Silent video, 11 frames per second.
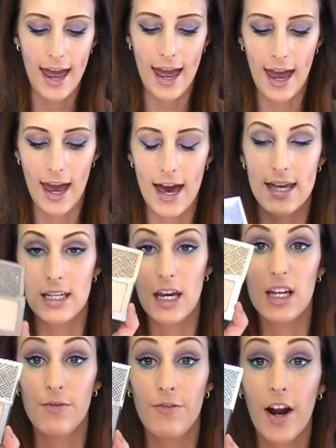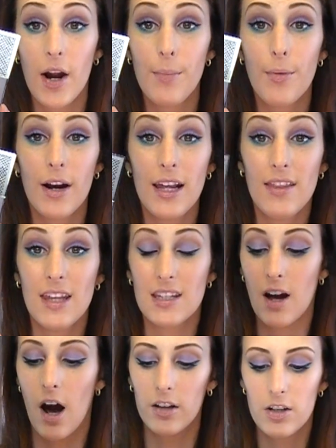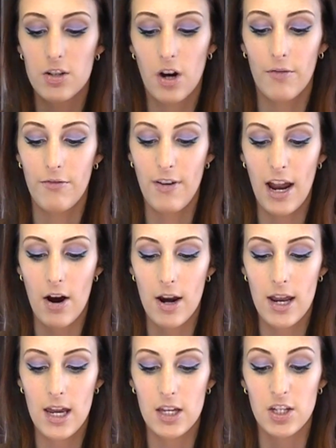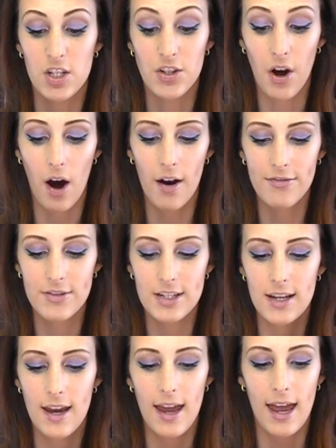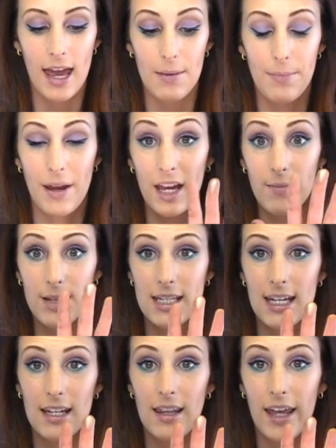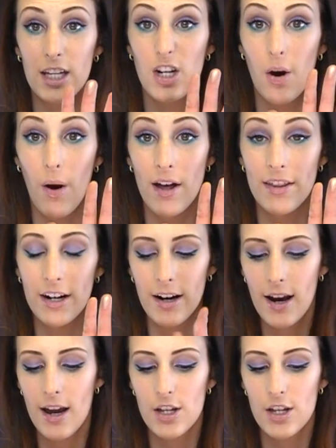And very pretty. These colors are very soft and pigmented like no other,